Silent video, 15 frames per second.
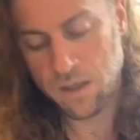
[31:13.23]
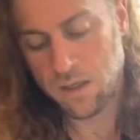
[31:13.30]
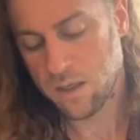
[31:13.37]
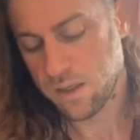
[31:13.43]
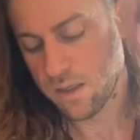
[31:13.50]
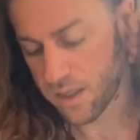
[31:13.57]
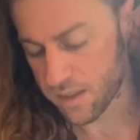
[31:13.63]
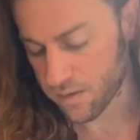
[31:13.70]

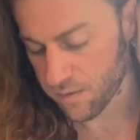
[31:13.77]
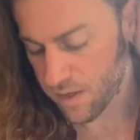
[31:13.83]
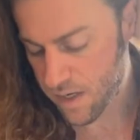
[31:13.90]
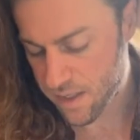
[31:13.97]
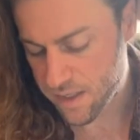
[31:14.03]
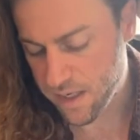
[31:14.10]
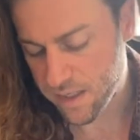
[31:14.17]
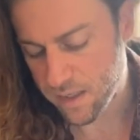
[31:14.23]
Lots of
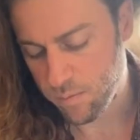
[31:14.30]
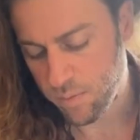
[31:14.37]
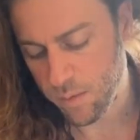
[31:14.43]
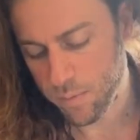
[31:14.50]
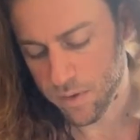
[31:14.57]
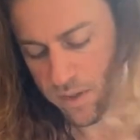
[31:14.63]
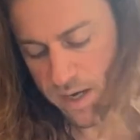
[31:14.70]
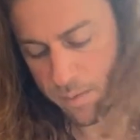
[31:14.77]
contacting
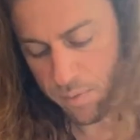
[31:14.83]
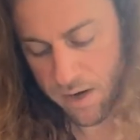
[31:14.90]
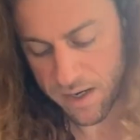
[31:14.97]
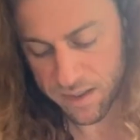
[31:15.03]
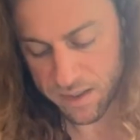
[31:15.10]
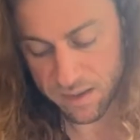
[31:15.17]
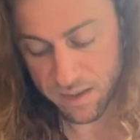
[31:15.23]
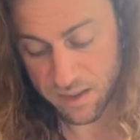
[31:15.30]
people. I
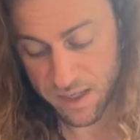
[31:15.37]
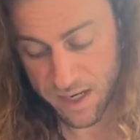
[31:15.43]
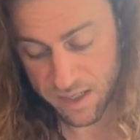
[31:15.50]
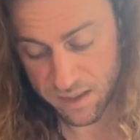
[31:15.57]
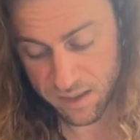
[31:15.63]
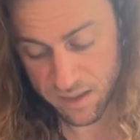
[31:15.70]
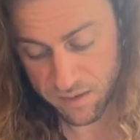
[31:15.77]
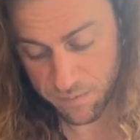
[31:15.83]
practice the dance
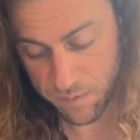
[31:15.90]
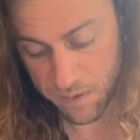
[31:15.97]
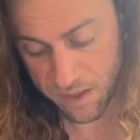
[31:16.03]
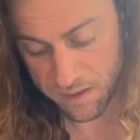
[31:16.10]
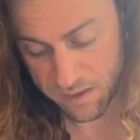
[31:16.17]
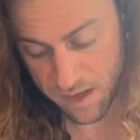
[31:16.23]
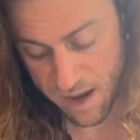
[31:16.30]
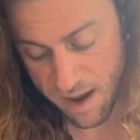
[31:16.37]
stuff
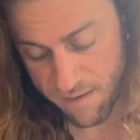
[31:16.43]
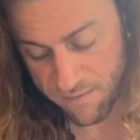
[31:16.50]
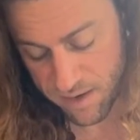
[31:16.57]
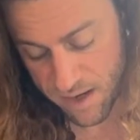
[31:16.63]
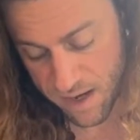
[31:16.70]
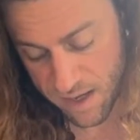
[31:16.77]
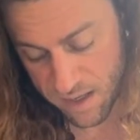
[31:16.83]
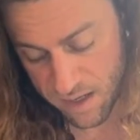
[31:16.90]
because I haven't
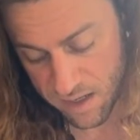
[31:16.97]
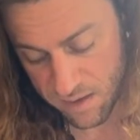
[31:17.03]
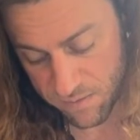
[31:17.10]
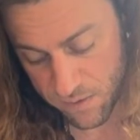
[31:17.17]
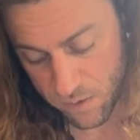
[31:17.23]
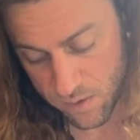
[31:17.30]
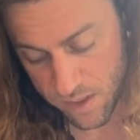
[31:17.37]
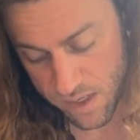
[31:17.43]
had it in a
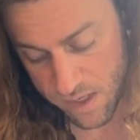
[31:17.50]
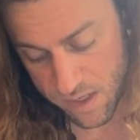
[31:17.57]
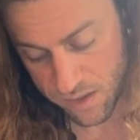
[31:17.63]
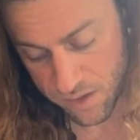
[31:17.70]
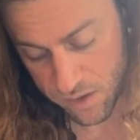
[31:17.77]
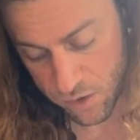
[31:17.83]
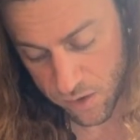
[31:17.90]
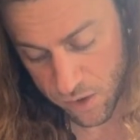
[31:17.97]
few days,
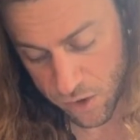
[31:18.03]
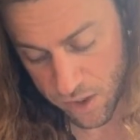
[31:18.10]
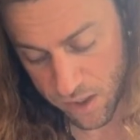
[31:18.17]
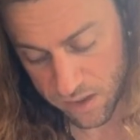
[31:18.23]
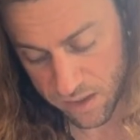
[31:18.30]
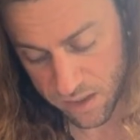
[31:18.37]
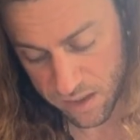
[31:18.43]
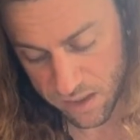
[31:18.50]
and so I should get
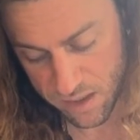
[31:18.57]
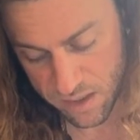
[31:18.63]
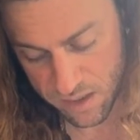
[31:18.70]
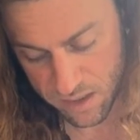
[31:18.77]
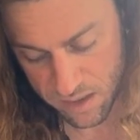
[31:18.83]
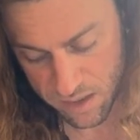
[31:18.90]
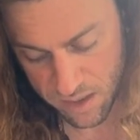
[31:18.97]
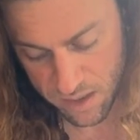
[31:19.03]
that
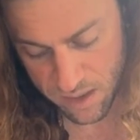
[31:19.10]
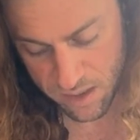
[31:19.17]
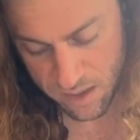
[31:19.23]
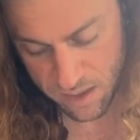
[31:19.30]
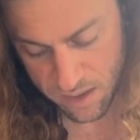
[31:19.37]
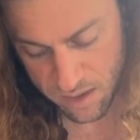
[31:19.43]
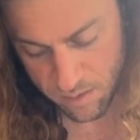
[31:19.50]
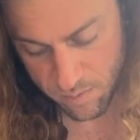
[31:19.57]
done.
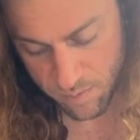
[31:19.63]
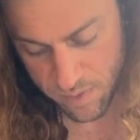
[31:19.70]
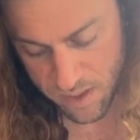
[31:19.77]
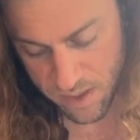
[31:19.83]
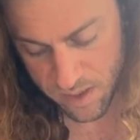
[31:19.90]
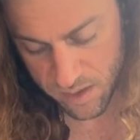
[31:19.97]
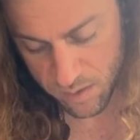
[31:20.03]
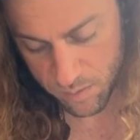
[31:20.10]

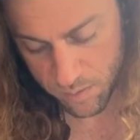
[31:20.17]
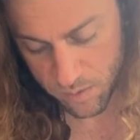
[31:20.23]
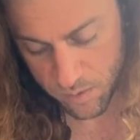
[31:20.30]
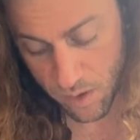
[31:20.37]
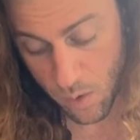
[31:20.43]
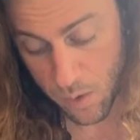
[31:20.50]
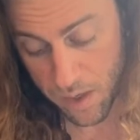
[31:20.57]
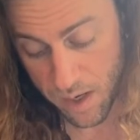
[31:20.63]

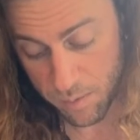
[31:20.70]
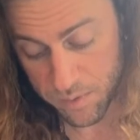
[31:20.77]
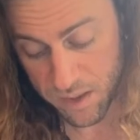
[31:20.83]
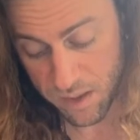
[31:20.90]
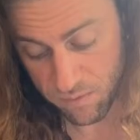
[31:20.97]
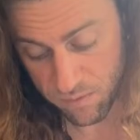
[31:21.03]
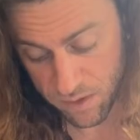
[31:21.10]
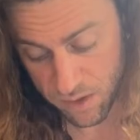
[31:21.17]
An
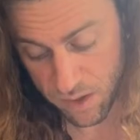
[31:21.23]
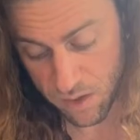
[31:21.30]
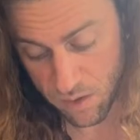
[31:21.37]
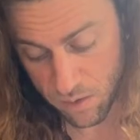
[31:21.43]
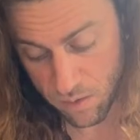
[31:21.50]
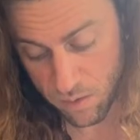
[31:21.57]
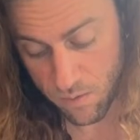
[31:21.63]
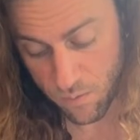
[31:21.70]
update
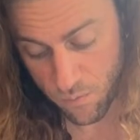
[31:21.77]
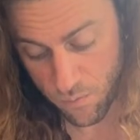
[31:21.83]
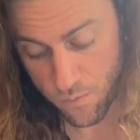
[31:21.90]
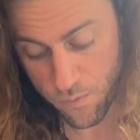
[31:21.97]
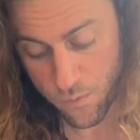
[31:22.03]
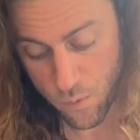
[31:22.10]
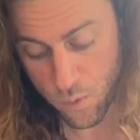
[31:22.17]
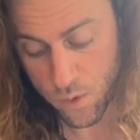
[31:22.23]
video
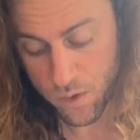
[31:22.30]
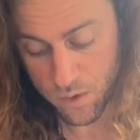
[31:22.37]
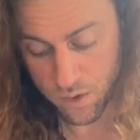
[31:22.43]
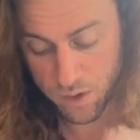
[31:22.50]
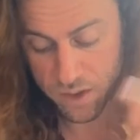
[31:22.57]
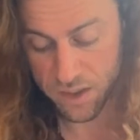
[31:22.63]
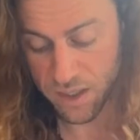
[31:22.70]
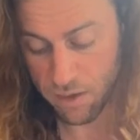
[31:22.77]
for the
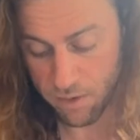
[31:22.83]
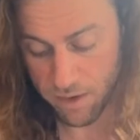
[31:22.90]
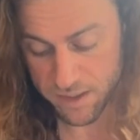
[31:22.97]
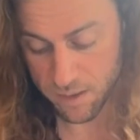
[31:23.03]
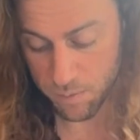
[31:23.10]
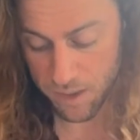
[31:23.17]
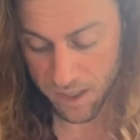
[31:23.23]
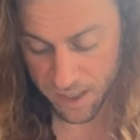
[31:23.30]
Good Day
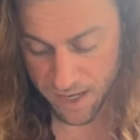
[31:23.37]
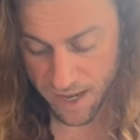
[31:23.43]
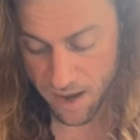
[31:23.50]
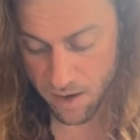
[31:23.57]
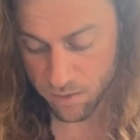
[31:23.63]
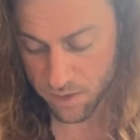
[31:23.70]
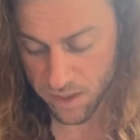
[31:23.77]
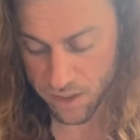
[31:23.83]
Recipe
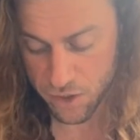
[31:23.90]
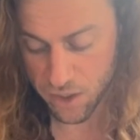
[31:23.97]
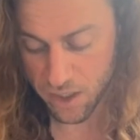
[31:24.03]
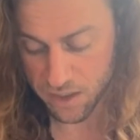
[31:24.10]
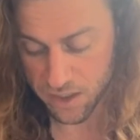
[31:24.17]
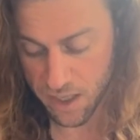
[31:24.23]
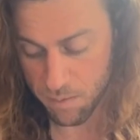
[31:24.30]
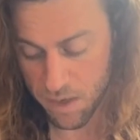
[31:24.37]
account. I should get
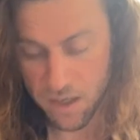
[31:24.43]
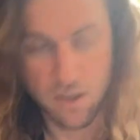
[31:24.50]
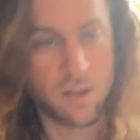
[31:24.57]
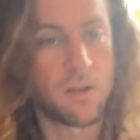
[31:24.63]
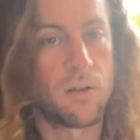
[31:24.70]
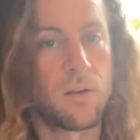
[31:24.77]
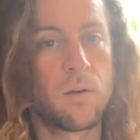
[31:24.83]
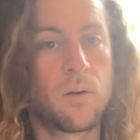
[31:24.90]
that made
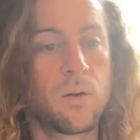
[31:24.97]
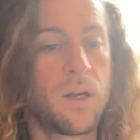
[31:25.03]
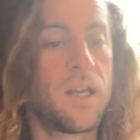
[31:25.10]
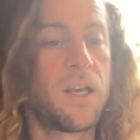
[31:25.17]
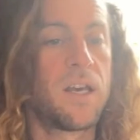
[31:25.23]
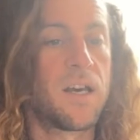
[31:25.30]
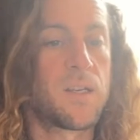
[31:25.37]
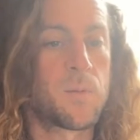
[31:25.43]
too,
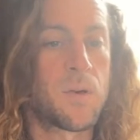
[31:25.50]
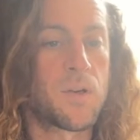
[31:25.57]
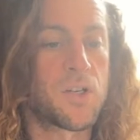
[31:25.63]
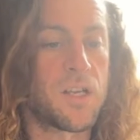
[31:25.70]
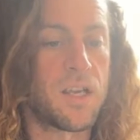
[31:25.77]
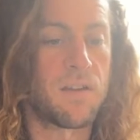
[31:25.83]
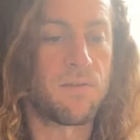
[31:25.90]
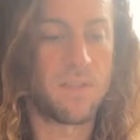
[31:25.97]

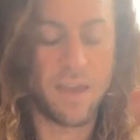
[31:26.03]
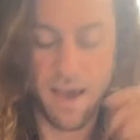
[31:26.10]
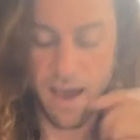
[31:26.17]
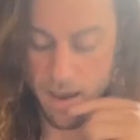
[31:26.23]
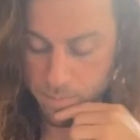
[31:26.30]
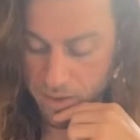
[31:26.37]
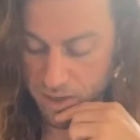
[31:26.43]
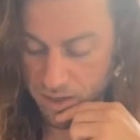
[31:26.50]
especially if the
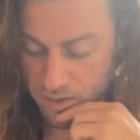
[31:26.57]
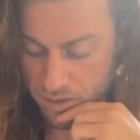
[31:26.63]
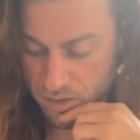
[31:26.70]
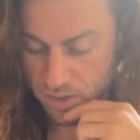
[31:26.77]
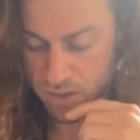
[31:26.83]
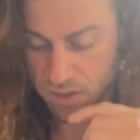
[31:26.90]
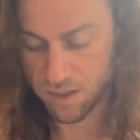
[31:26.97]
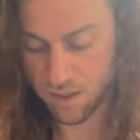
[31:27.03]
app
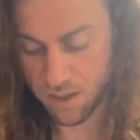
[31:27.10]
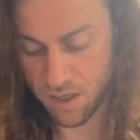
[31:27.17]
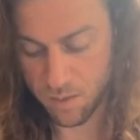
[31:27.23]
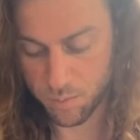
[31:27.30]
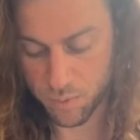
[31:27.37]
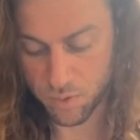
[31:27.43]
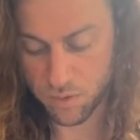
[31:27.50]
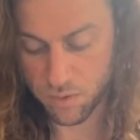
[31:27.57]
gets
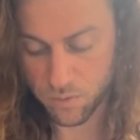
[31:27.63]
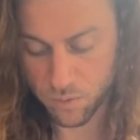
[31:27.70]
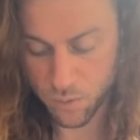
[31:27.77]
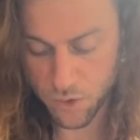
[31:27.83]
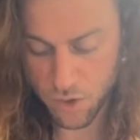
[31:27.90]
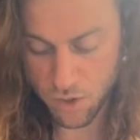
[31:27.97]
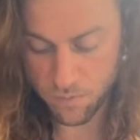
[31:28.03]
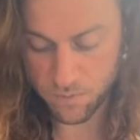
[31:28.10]
approved,
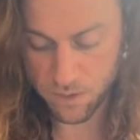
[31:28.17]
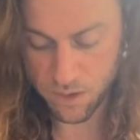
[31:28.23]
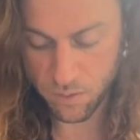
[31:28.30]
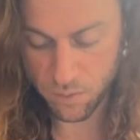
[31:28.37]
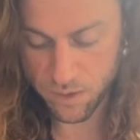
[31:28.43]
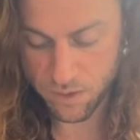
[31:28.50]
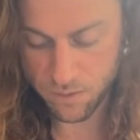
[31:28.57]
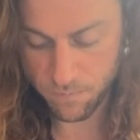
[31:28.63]
which hopefully it
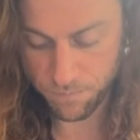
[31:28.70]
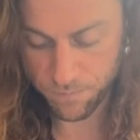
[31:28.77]
will.